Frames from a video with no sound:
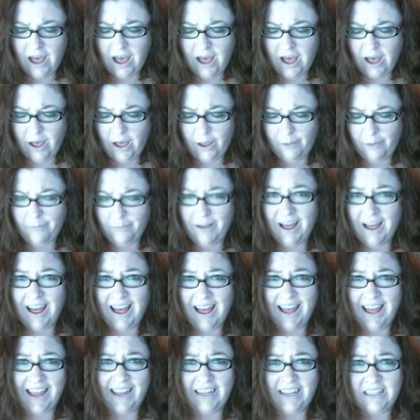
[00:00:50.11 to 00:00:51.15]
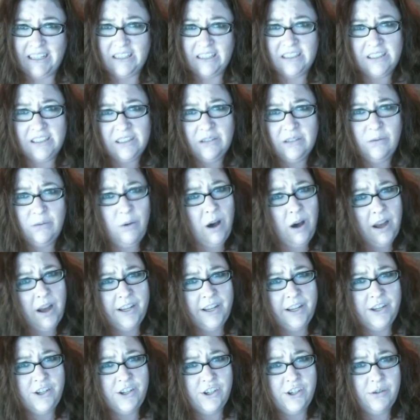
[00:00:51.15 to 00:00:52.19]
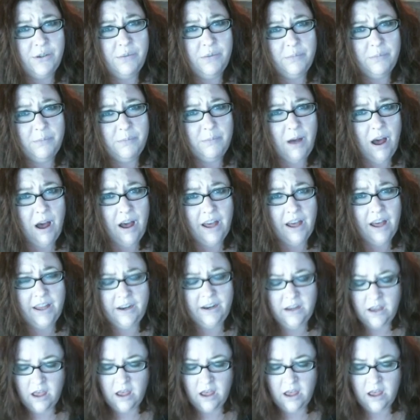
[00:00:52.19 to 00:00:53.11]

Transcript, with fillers: um, high wattage mod.